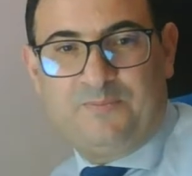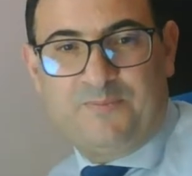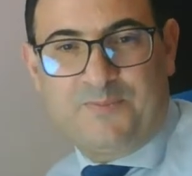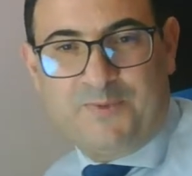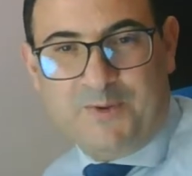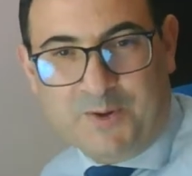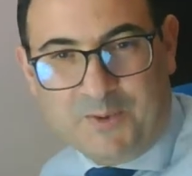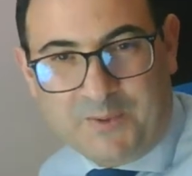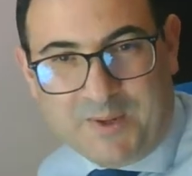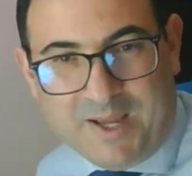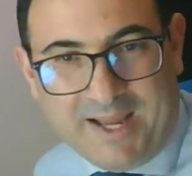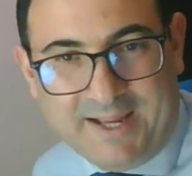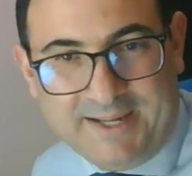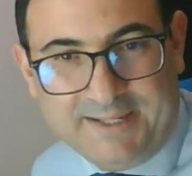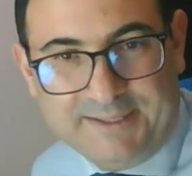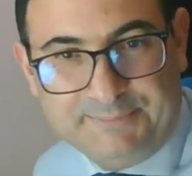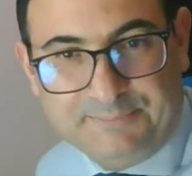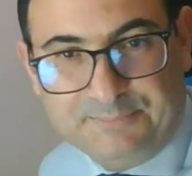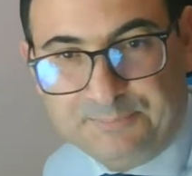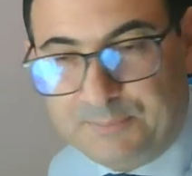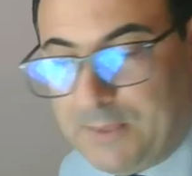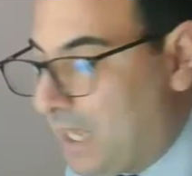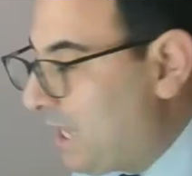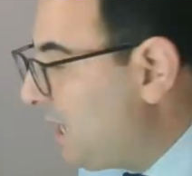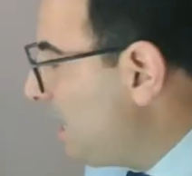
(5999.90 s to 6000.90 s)
Okay?
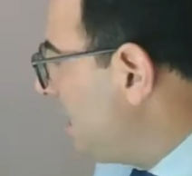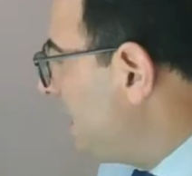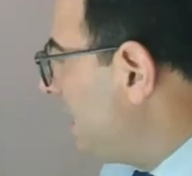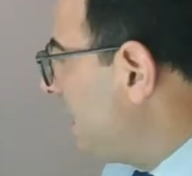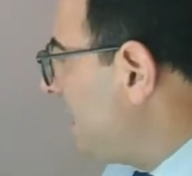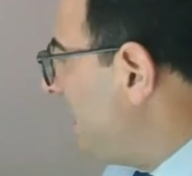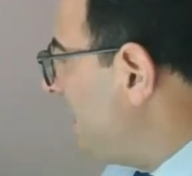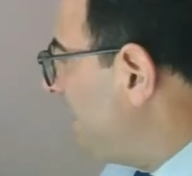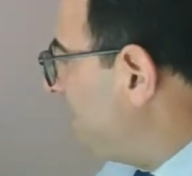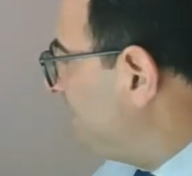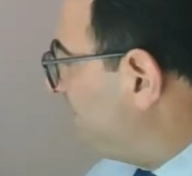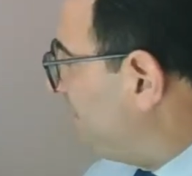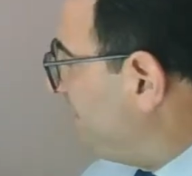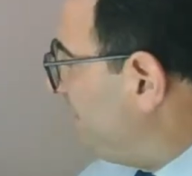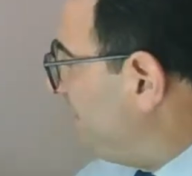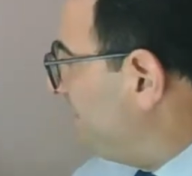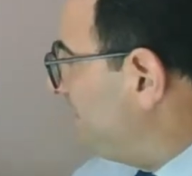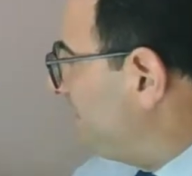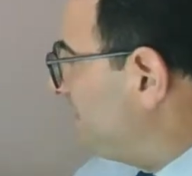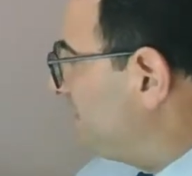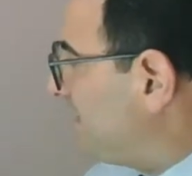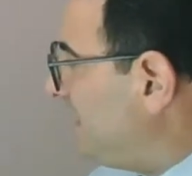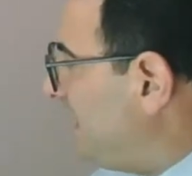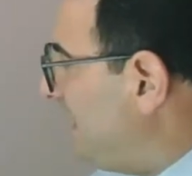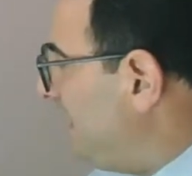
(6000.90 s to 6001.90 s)
And
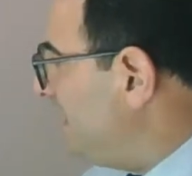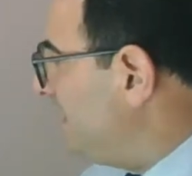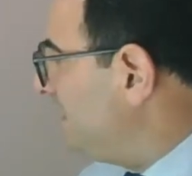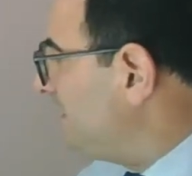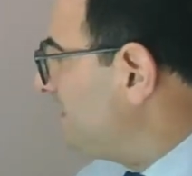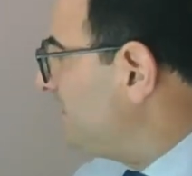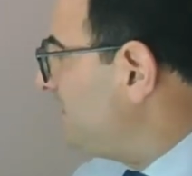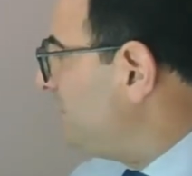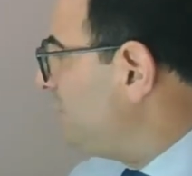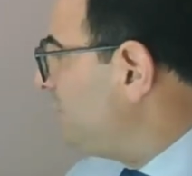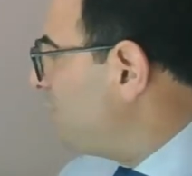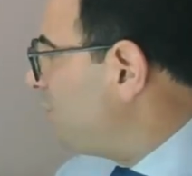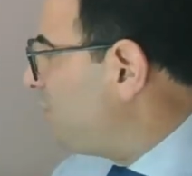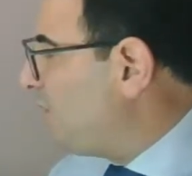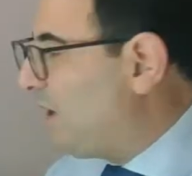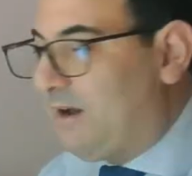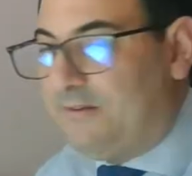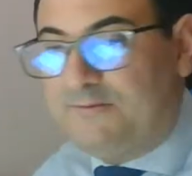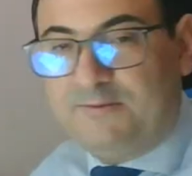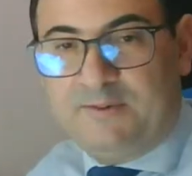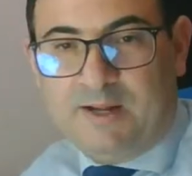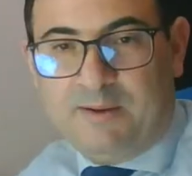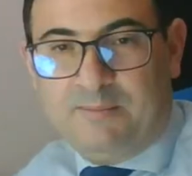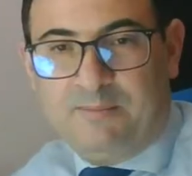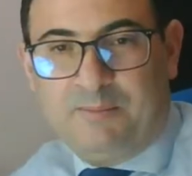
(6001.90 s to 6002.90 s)
inside you
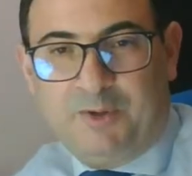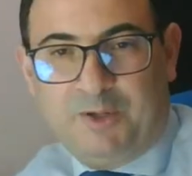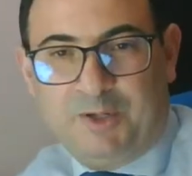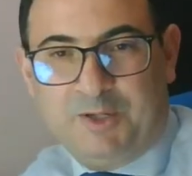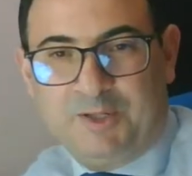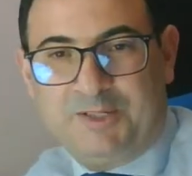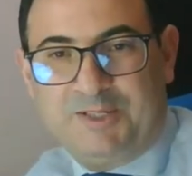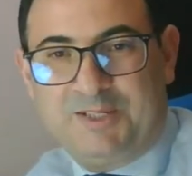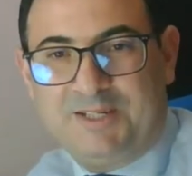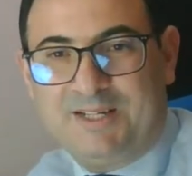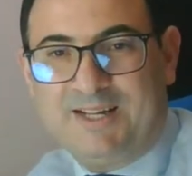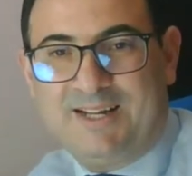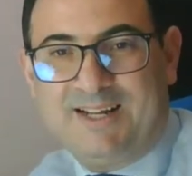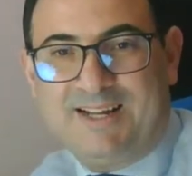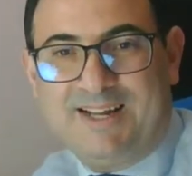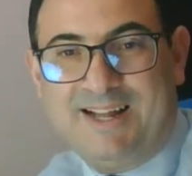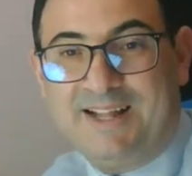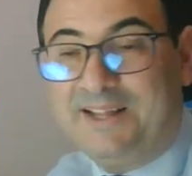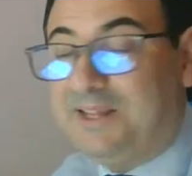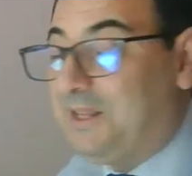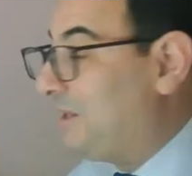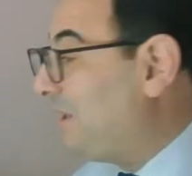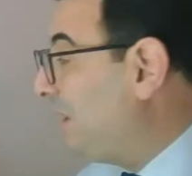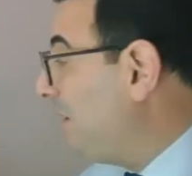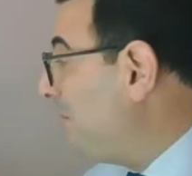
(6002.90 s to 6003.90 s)
have numbers.
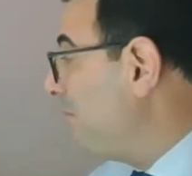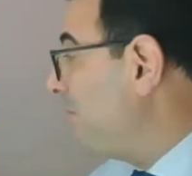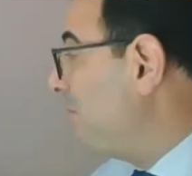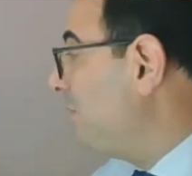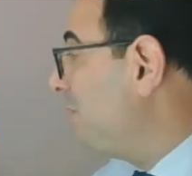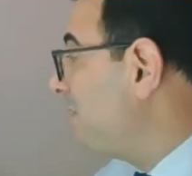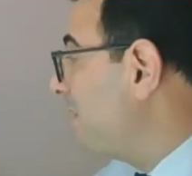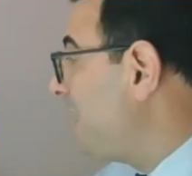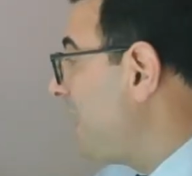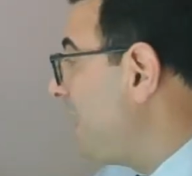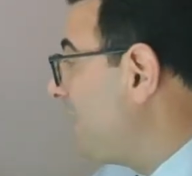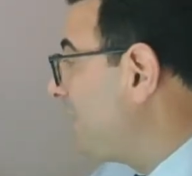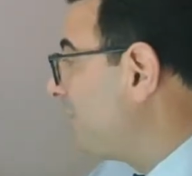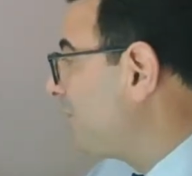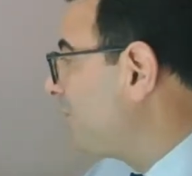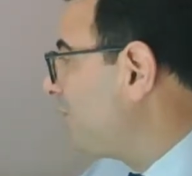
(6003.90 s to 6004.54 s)
And numbers here